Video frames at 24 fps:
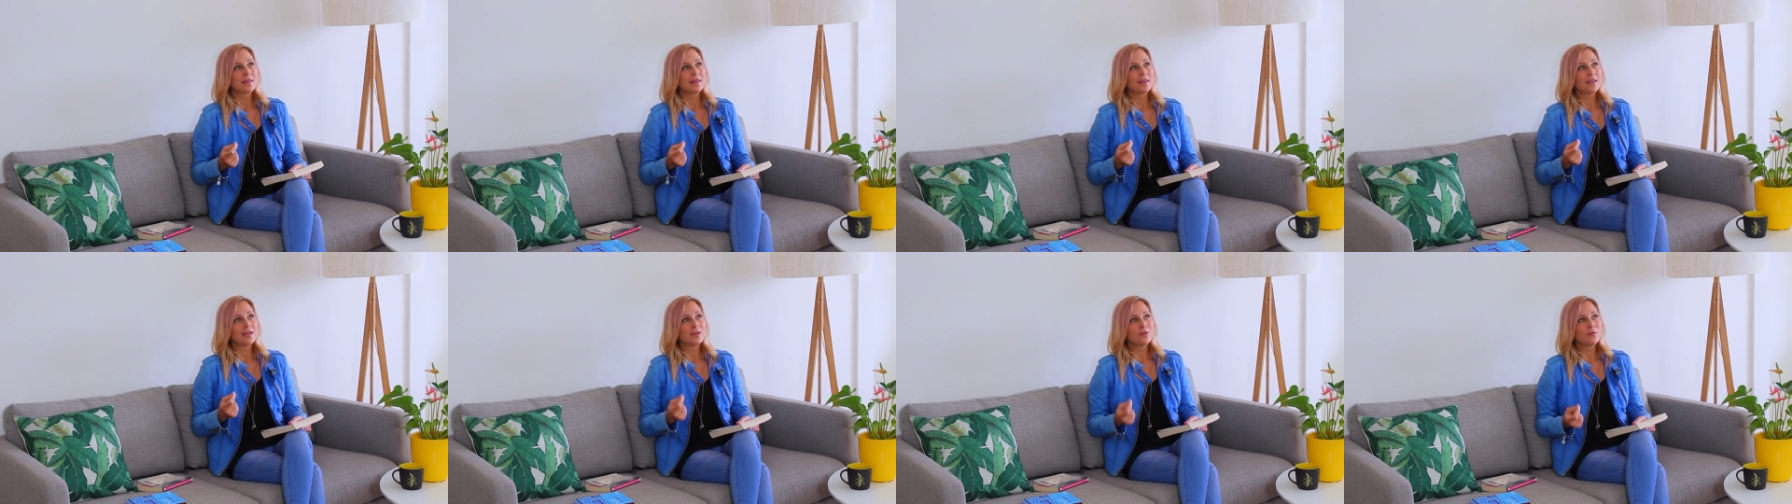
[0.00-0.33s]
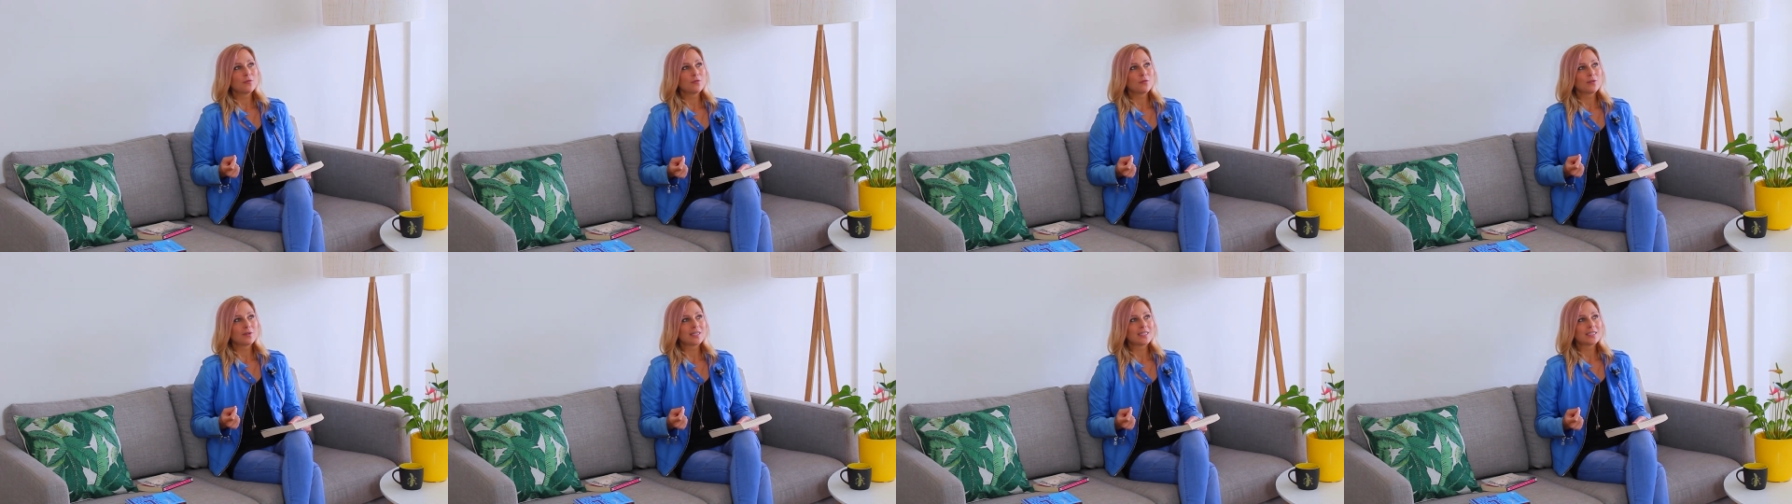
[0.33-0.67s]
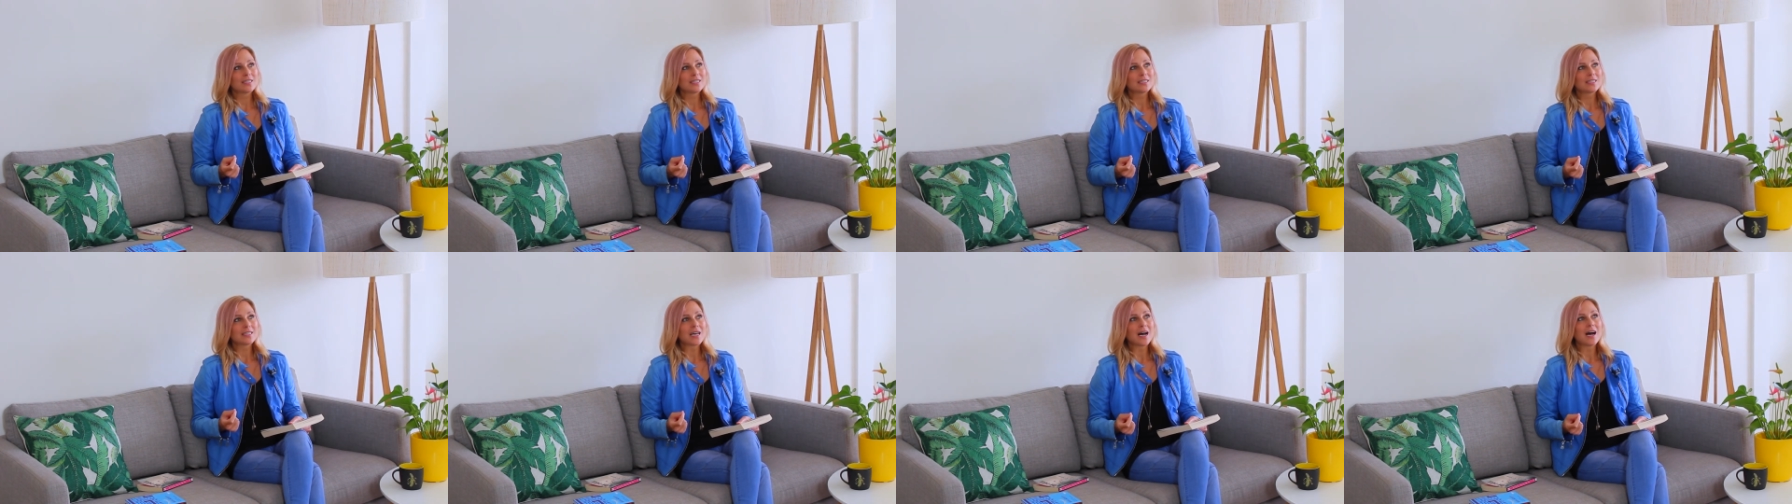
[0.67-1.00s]

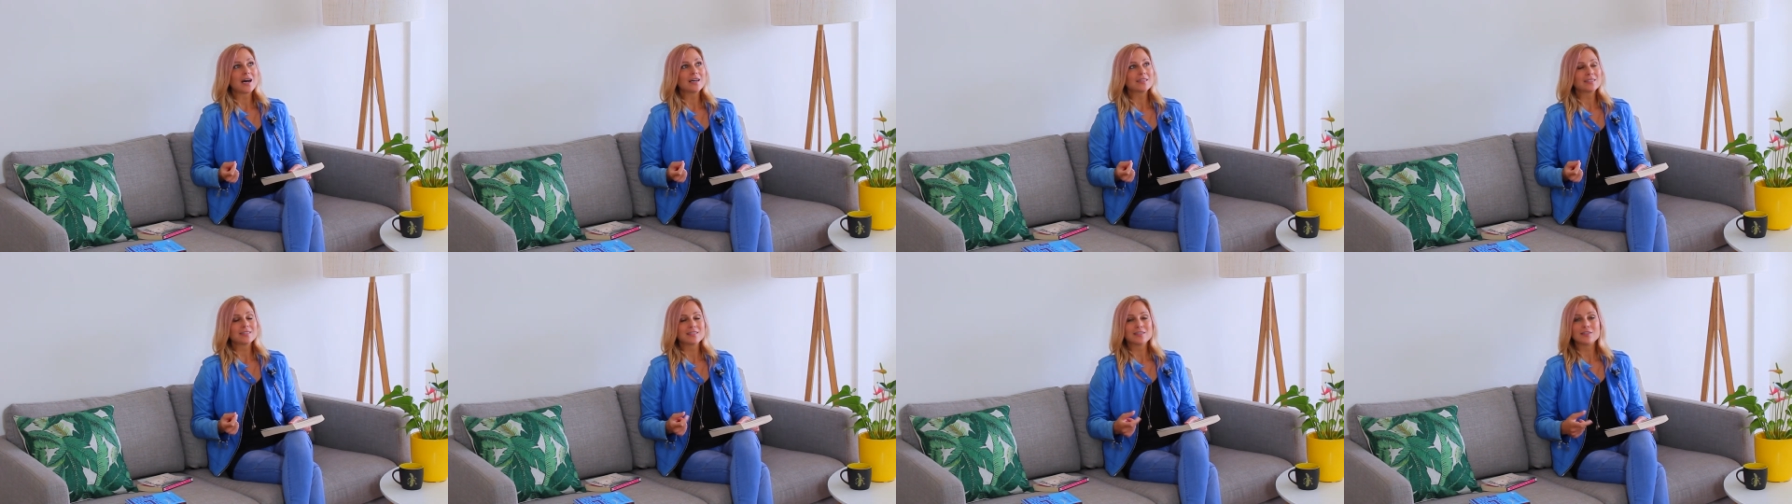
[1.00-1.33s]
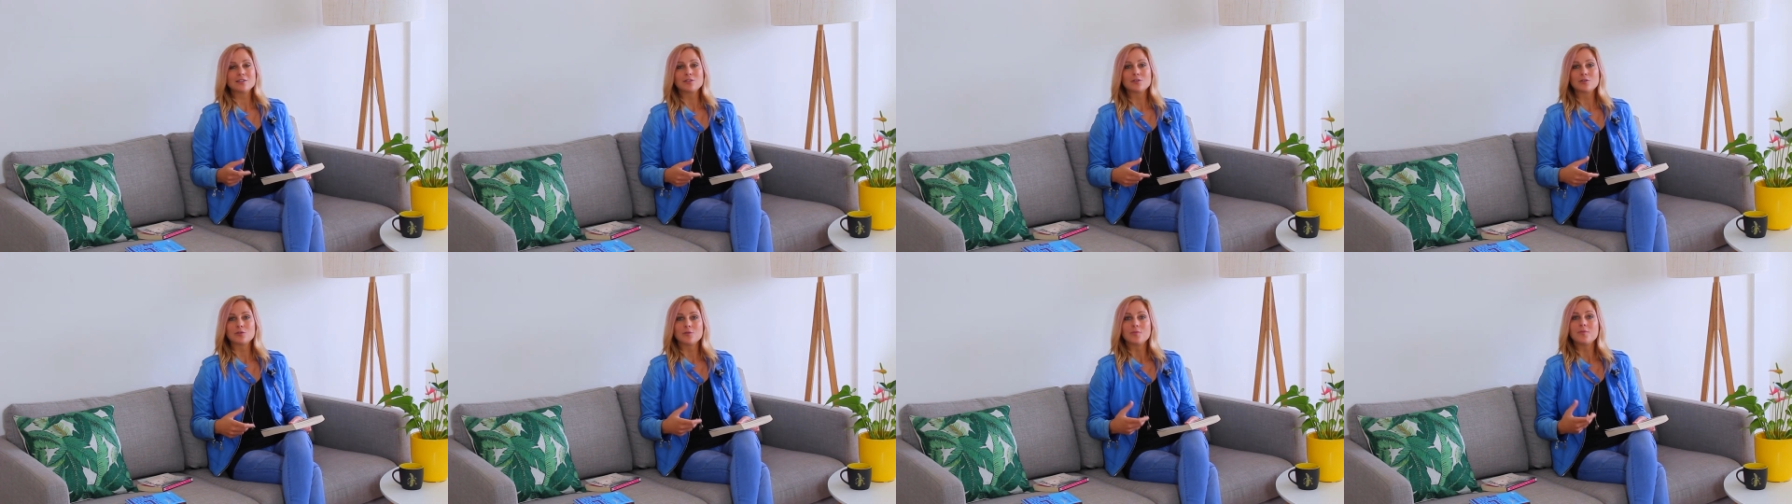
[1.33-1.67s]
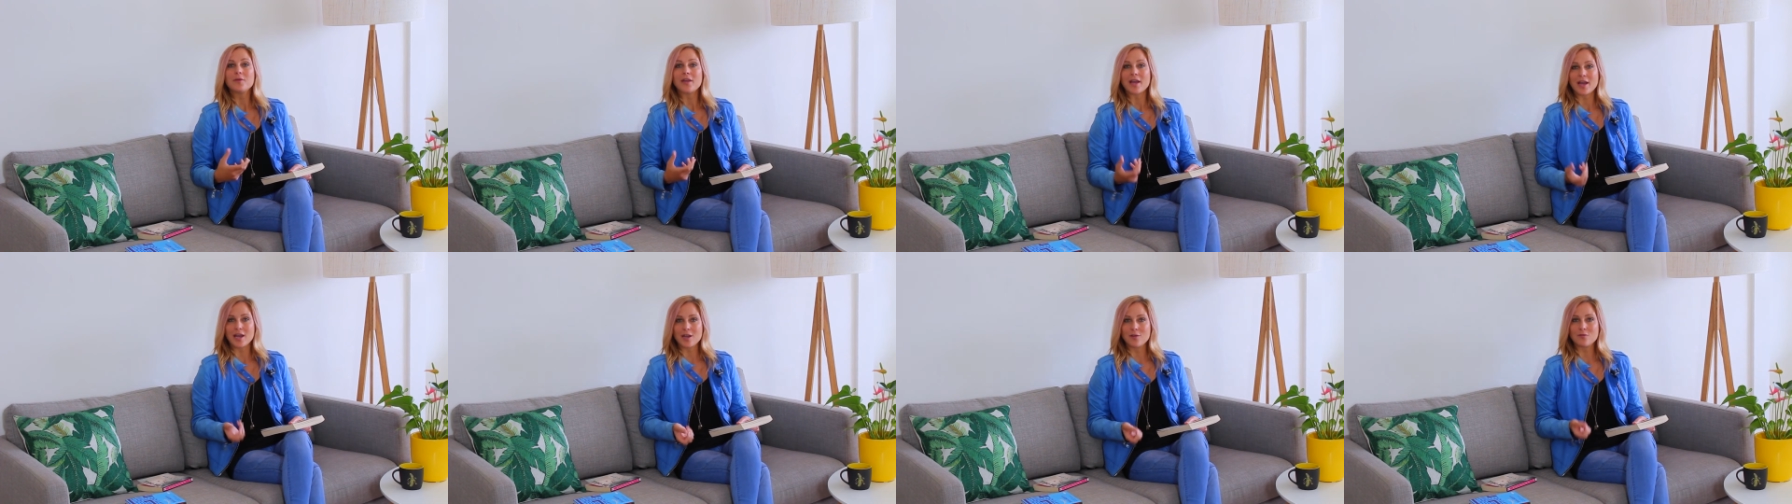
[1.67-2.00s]
influences us to
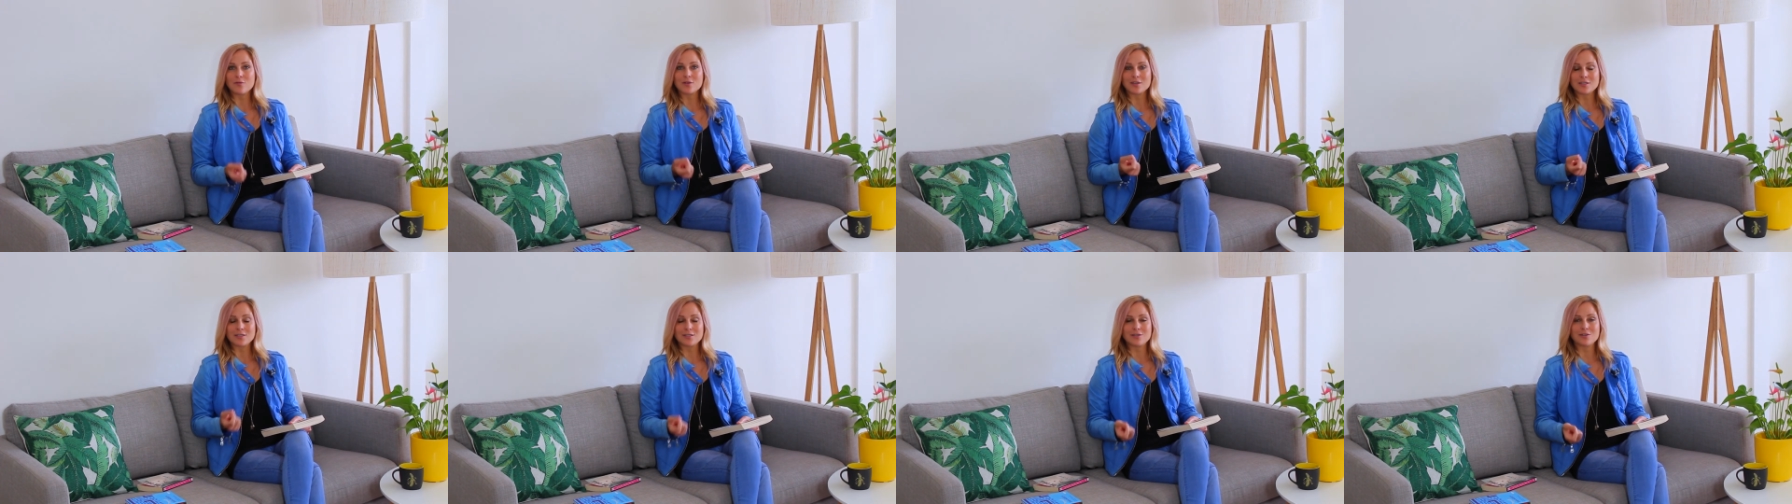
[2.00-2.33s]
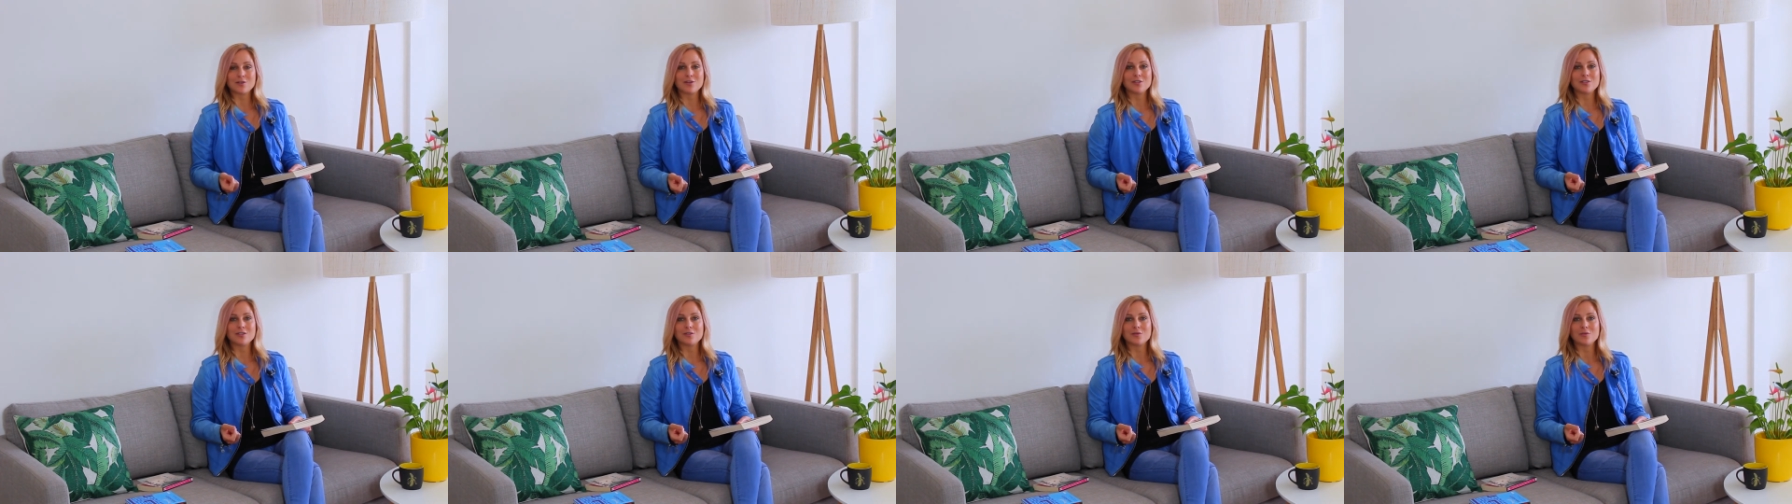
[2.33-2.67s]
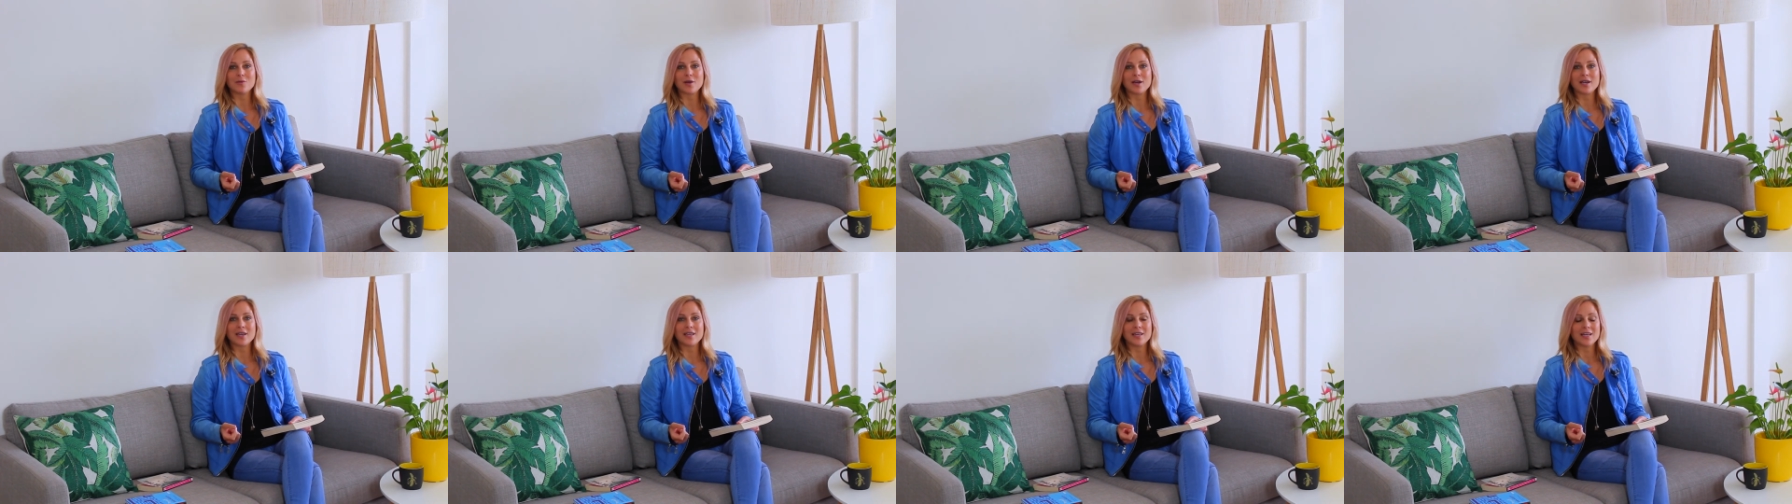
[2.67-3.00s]
behave a certain
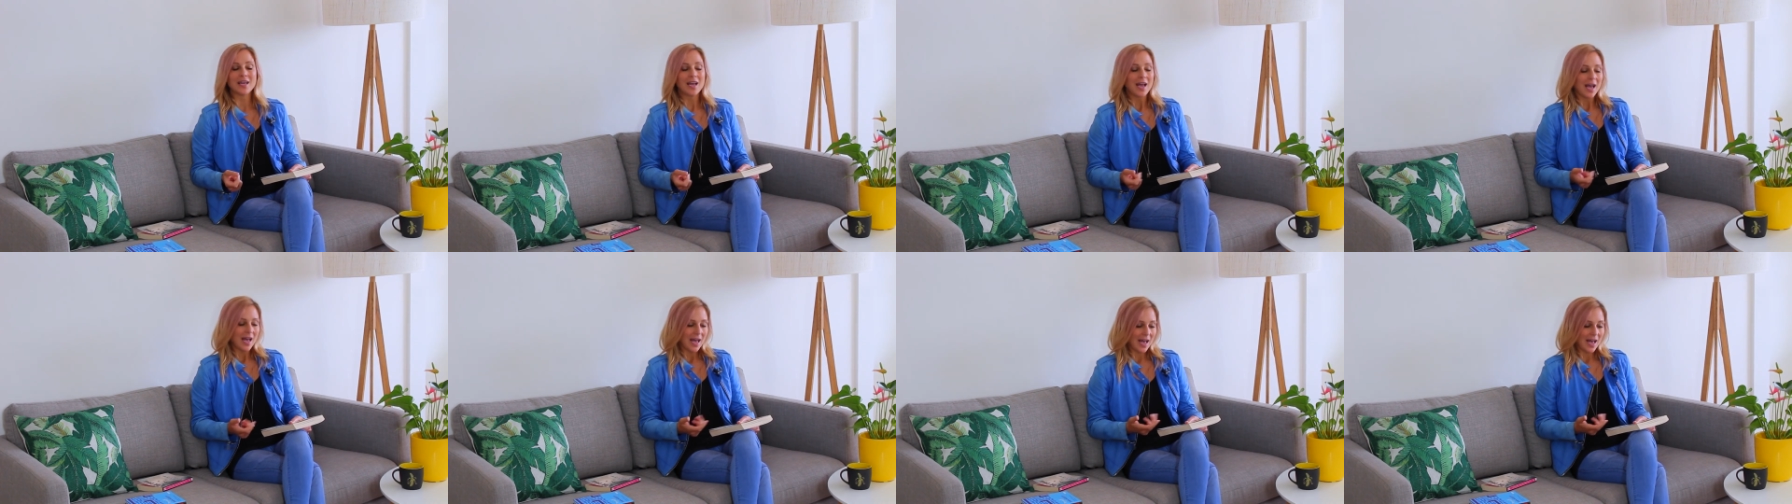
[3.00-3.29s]
way.